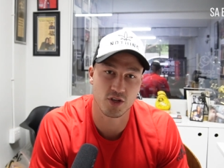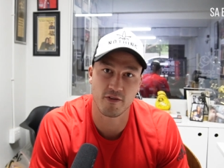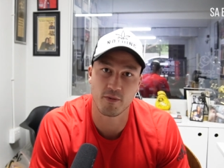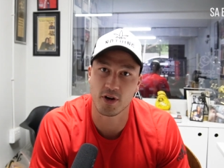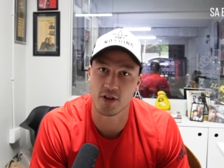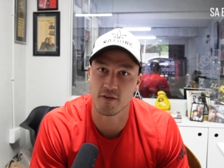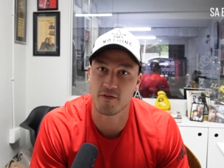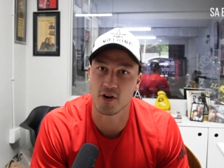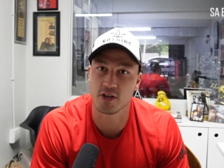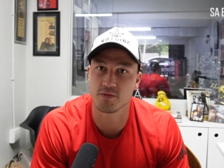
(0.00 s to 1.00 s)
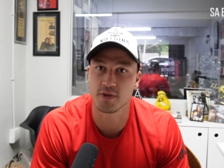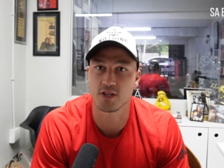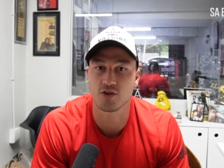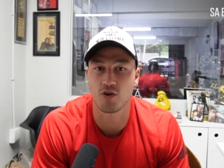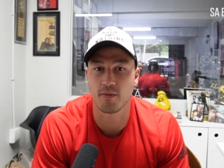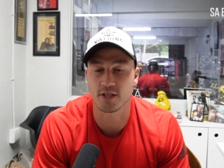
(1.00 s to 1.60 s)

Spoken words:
To everybody that follows me, to all my